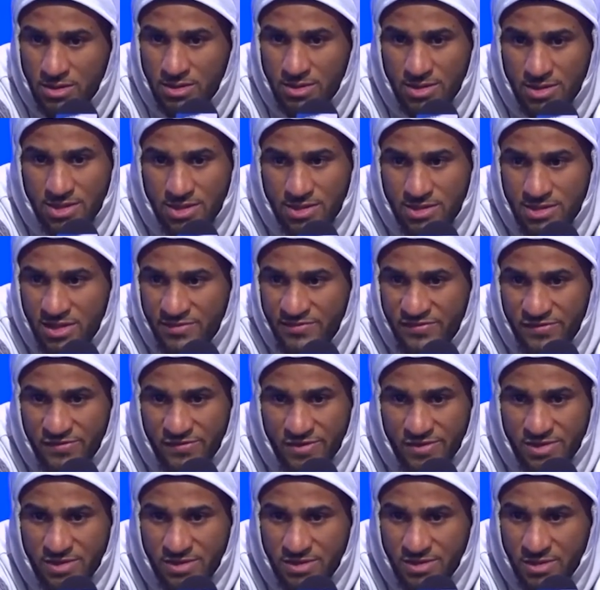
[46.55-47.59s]
He's 7
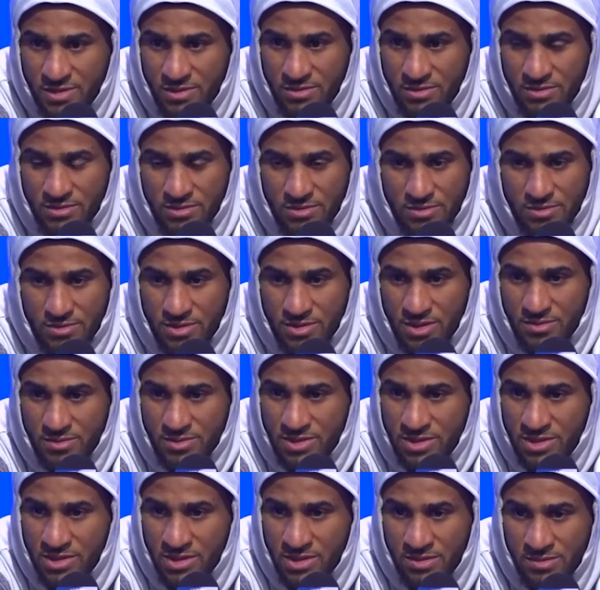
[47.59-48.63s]
foot, so double
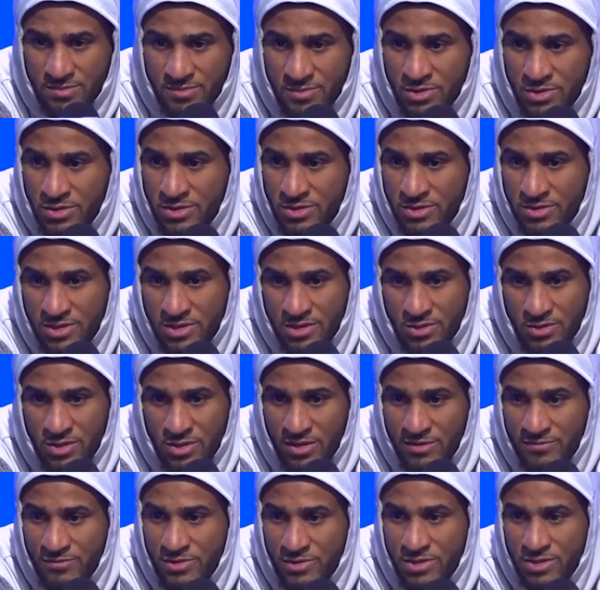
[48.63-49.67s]
team or single
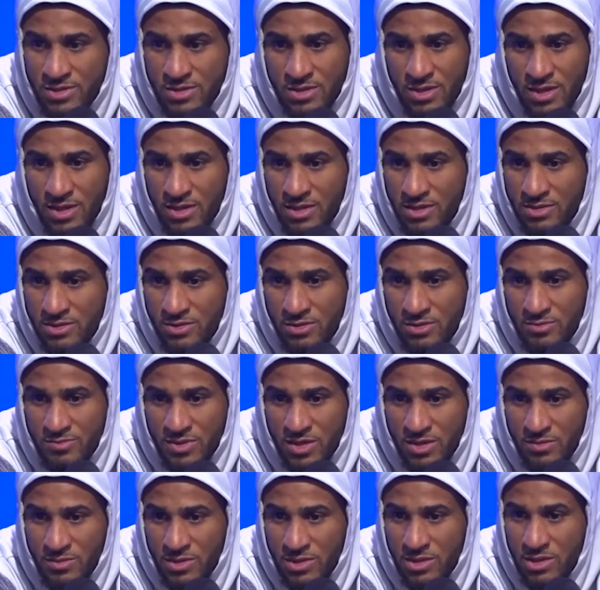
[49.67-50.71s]
coverage, like he's going to
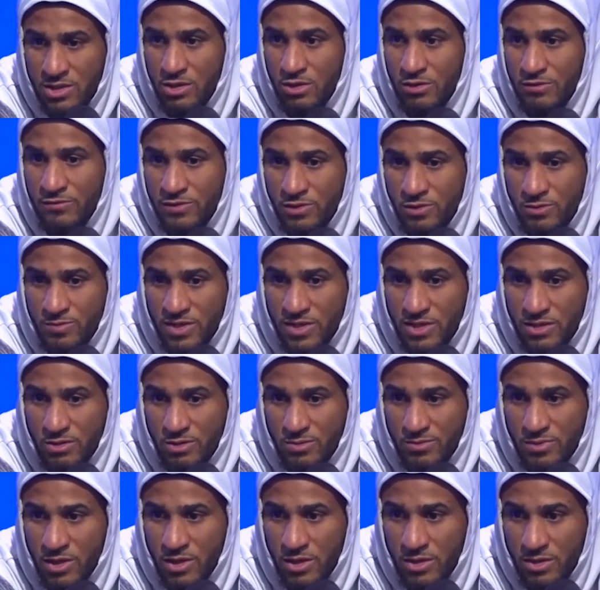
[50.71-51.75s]
be able to look over you and pick you
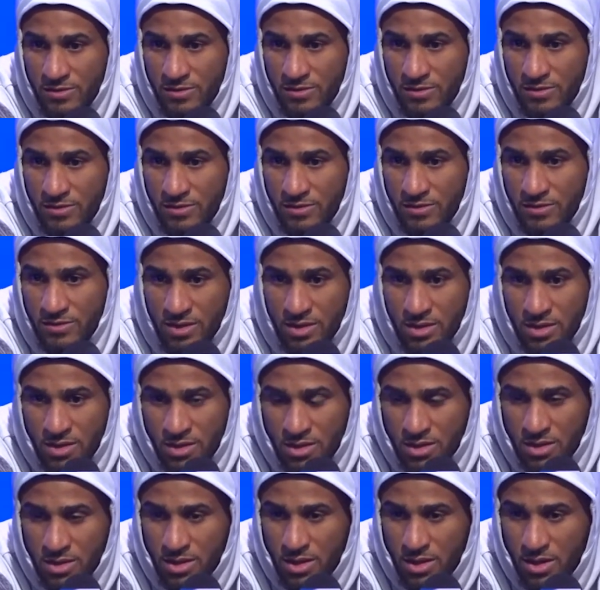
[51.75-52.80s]
apart if you're not
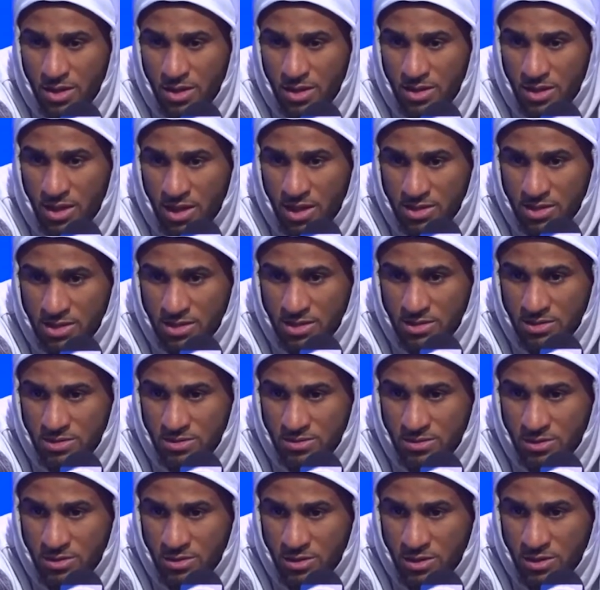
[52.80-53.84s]
locked
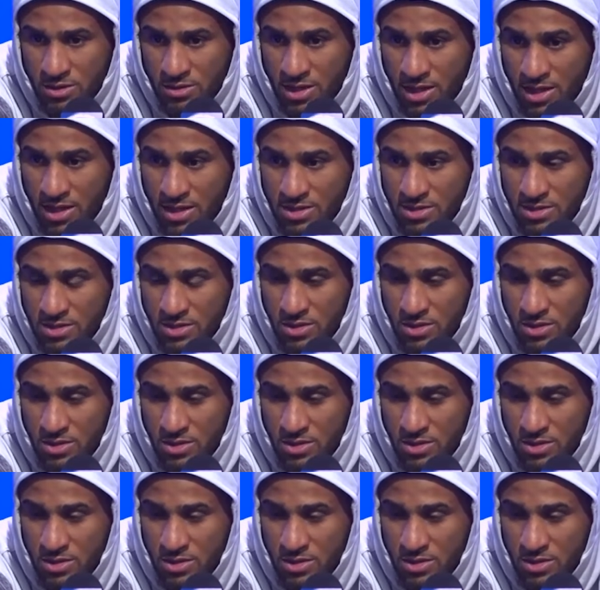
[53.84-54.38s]
in on other guys.